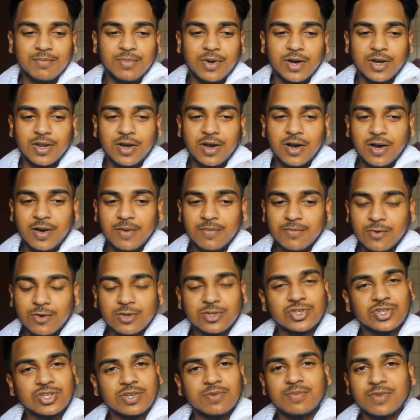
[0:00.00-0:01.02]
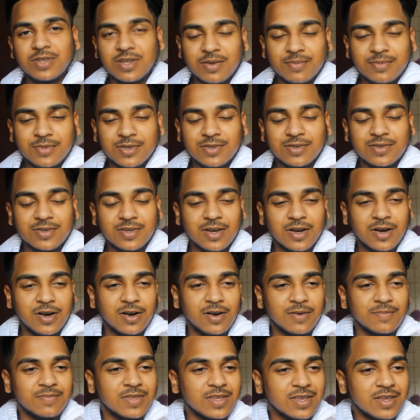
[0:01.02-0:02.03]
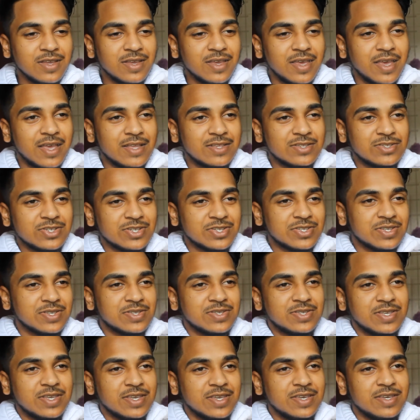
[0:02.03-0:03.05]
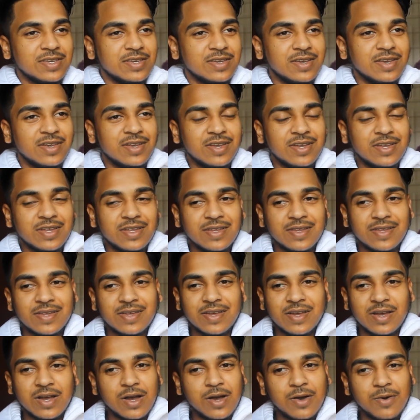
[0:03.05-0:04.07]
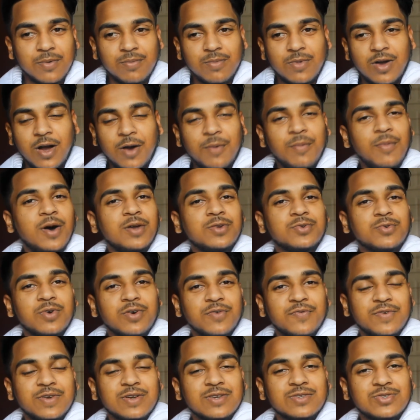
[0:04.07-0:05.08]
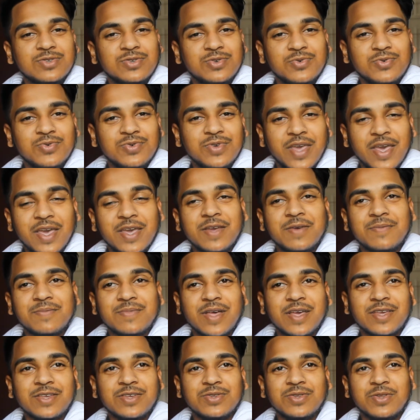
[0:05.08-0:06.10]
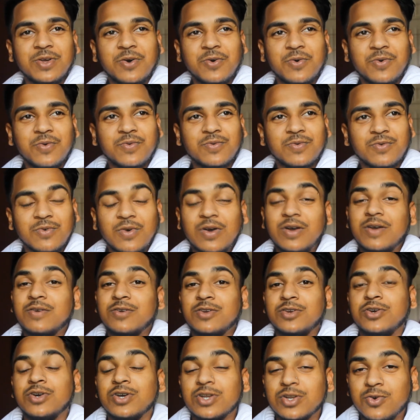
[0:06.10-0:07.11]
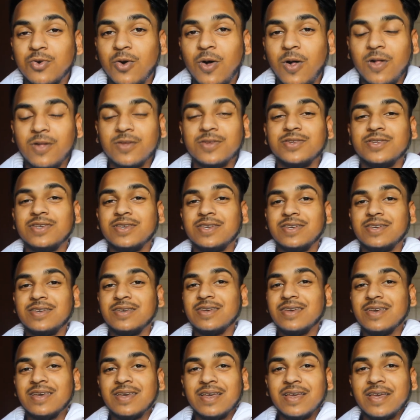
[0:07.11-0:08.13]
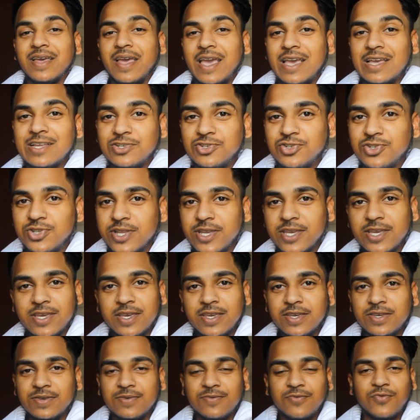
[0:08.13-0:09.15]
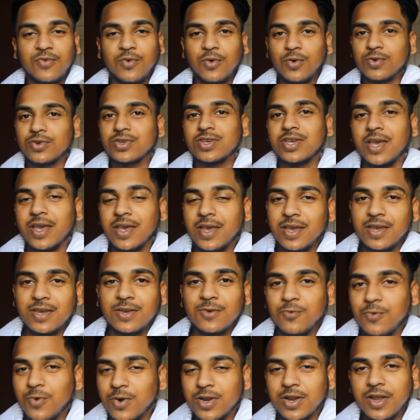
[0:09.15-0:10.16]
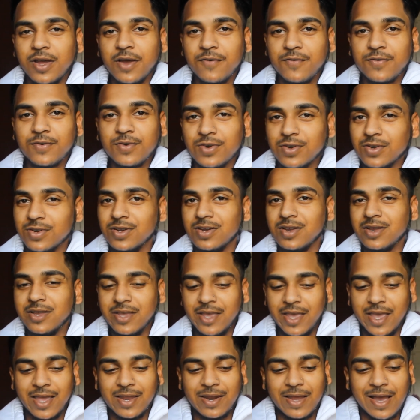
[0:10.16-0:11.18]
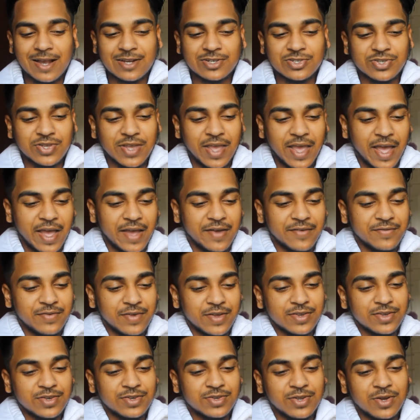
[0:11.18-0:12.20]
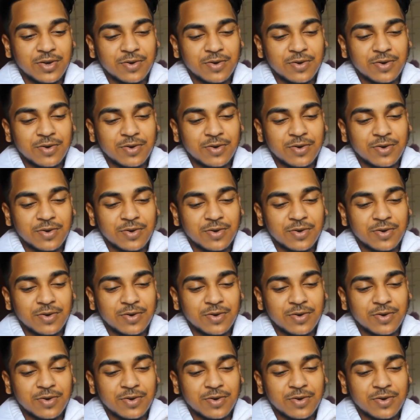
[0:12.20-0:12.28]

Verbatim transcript: but um or shipment, I mean, um and just to see a Modern Warfare 2 game, like, you know, good quality, HD, 4K, whatever, and actually have, like, you